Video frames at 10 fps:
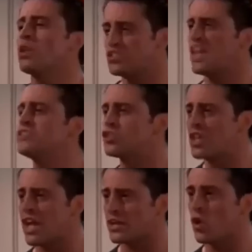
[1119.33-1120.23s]

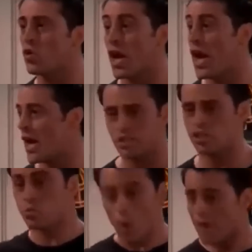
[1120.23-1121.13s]
instinct, okay? I
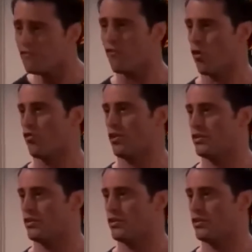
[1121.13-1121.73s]
just went for it.